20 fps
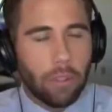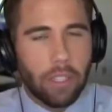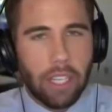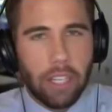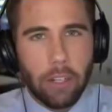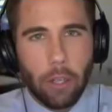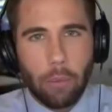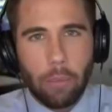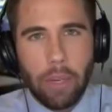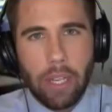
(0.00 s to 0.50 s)

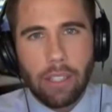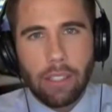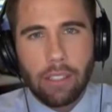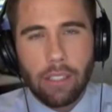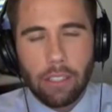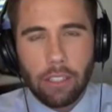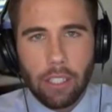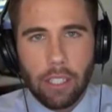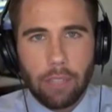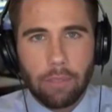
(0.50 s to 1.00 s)
Orlando being
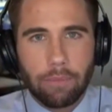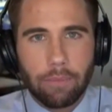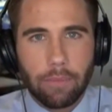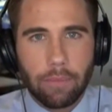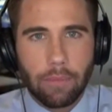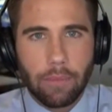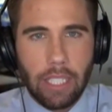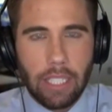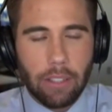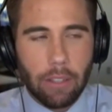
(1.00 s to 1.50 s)
such a
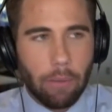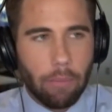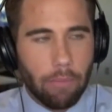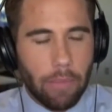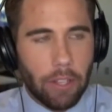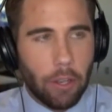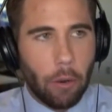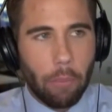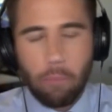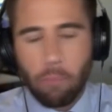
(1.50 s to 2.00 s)
in the
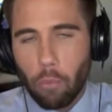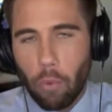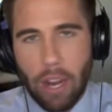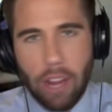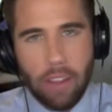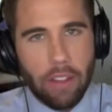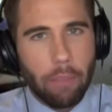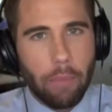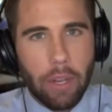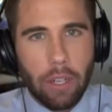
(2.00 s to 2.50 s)
you know
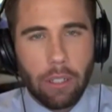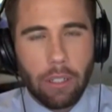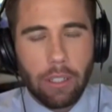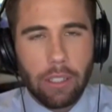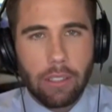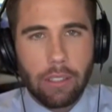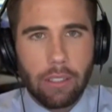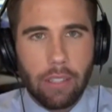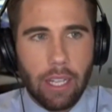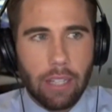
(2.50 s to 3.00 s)
right in the middle of
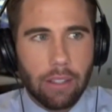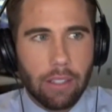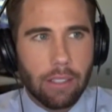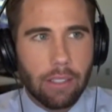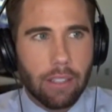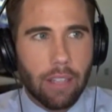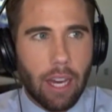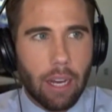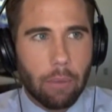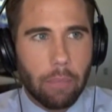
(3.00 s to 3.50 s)
the state. This
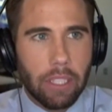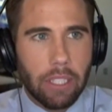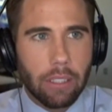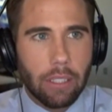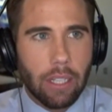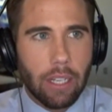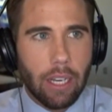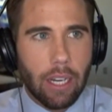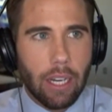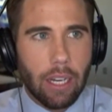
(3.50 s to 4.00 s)
has got to
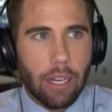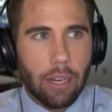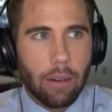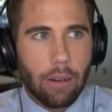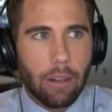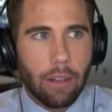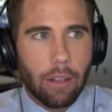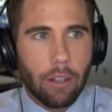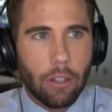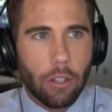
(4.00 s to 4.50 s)
be uh,
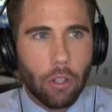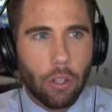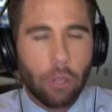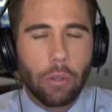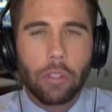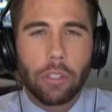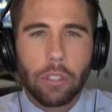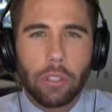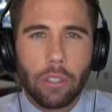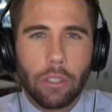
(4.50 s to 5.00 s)

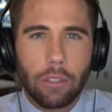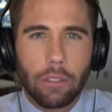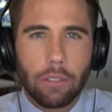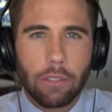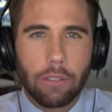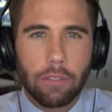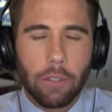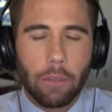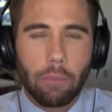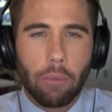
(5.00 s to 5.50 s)

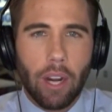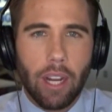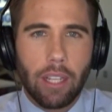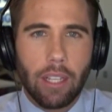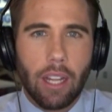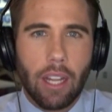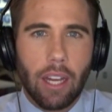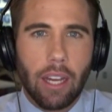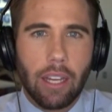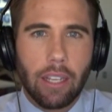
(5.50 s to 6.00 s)
crucial for
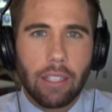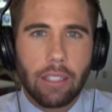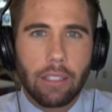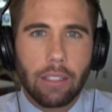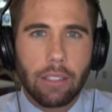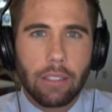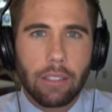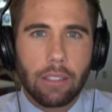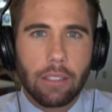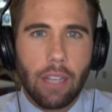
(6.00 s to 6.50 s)
Brightline
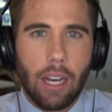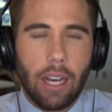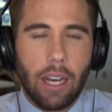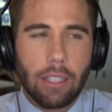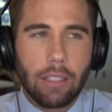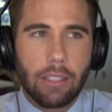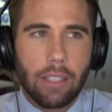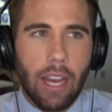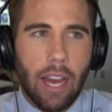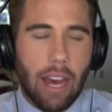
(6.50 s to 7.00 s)

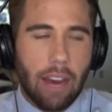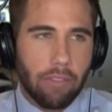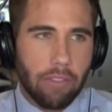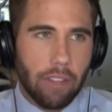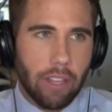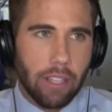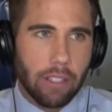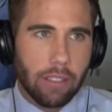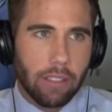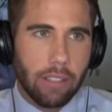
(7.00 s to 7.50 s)
uh, to have
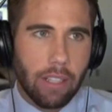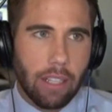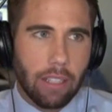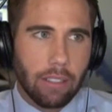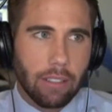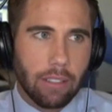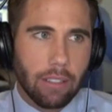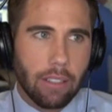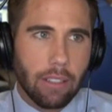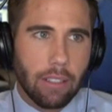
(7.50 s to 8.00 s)
this,
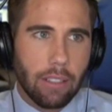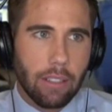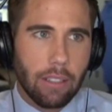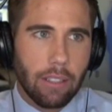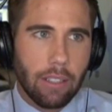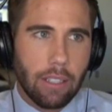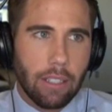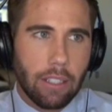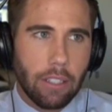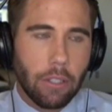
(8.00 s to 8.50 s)
and
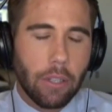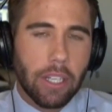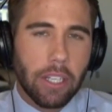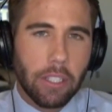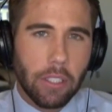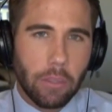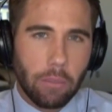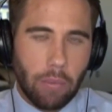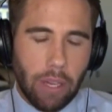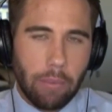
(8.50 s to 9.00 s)
you can
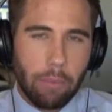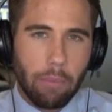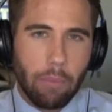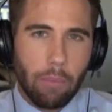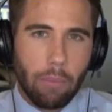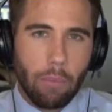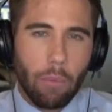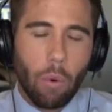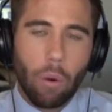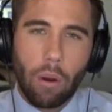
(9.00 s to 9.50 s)
explain
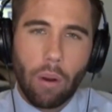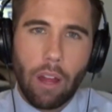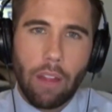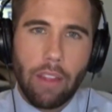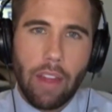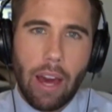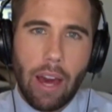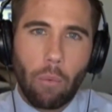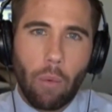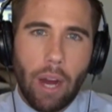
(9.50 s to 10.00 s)
more on
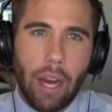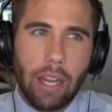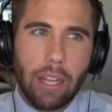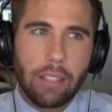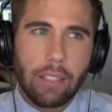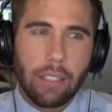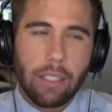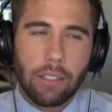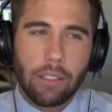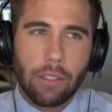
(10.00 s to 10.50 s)
that. Why
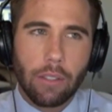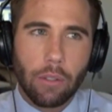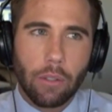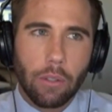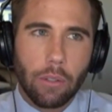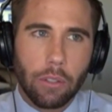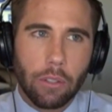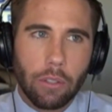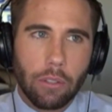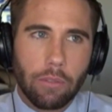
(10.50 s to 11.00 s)
is it so
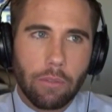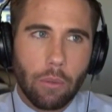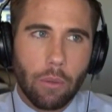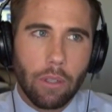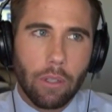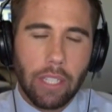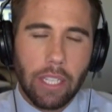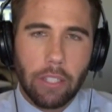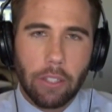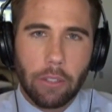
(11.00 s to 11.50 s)
crucial for
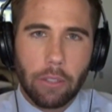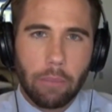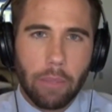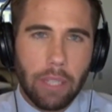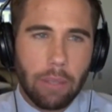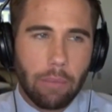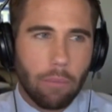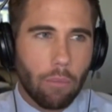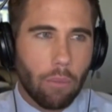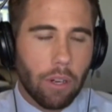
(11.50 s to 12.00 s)
Orlando to
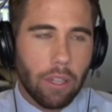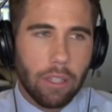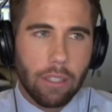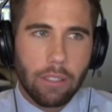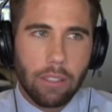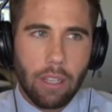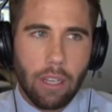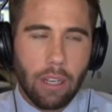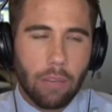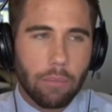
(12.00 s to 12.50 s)
be one of
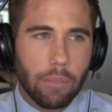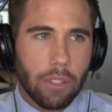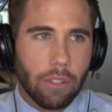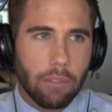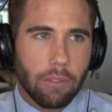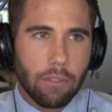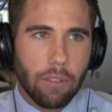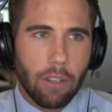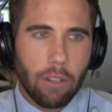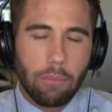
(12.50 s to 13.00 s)
these hubs
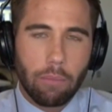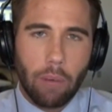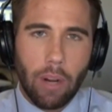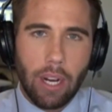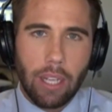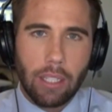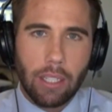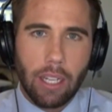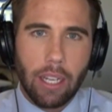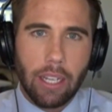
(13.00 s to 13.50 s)
of of
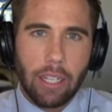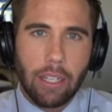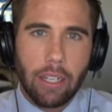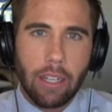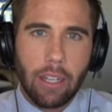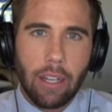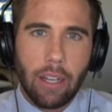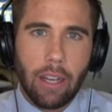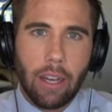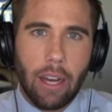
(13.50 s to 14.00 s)
Brightline
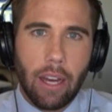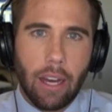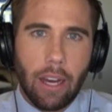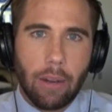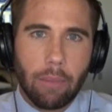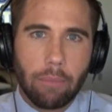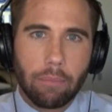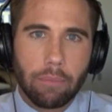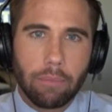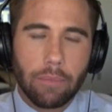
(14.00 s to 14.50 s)

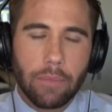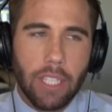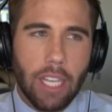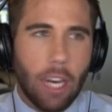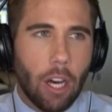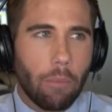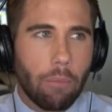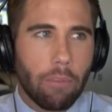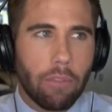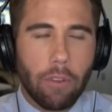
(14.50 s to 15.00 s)
um, to
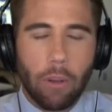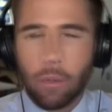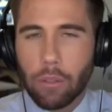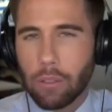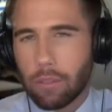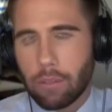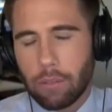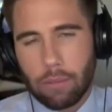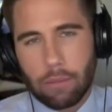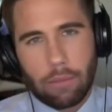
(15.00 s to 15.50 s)
help
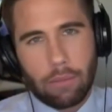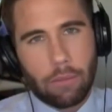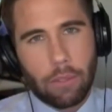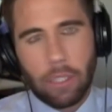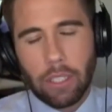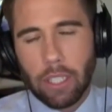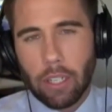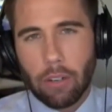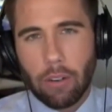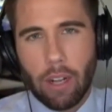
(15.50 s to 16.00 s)
folks
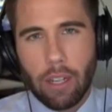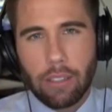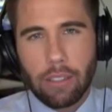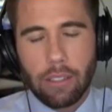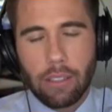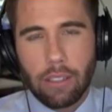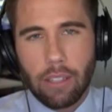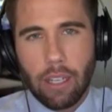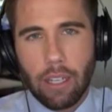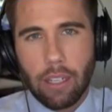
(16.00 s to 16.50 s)
really across
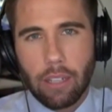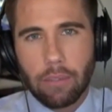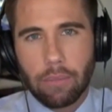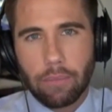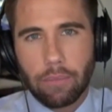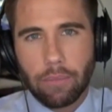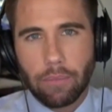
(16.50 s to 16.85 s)
the state?